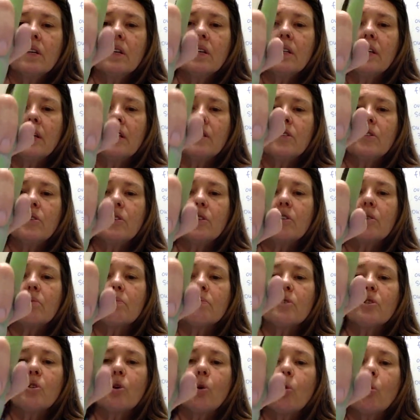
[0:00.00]
That's just,
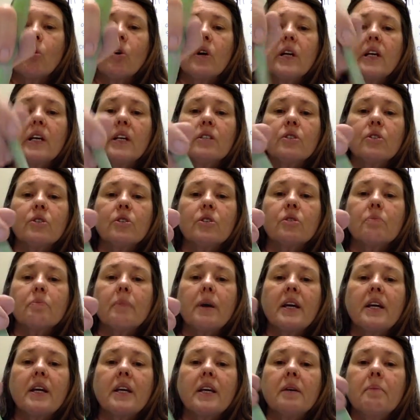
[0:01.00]
scoring is just
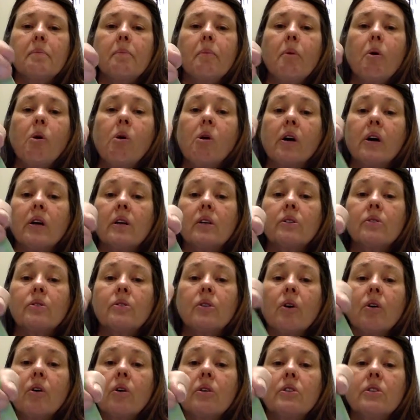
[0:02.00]
making marks
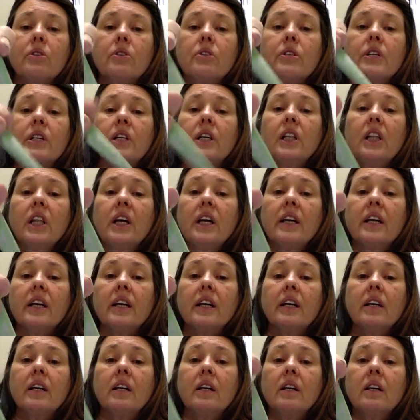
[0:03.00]
onto the
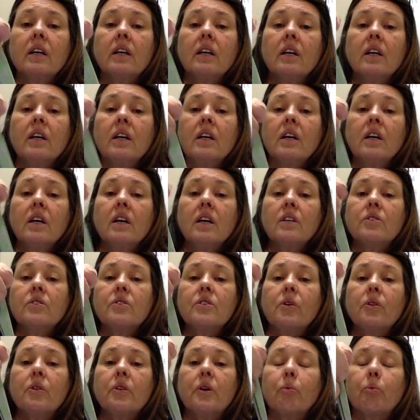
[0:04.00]
clay
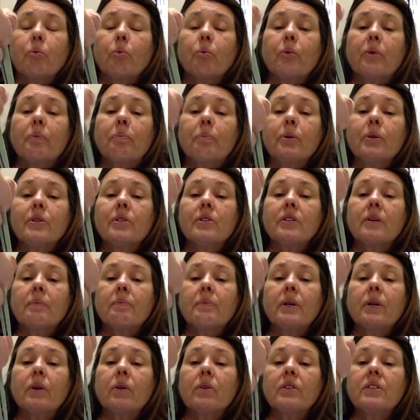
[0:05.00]
so that when we put
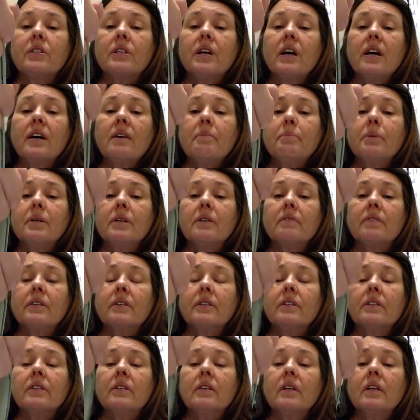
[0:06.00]
something on top of
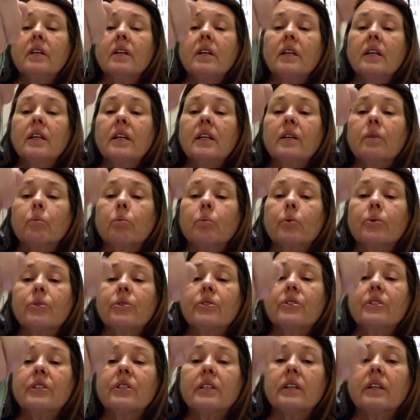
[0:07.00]
it, it will
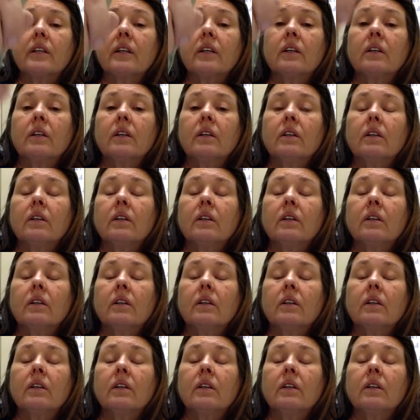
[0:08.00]
stick.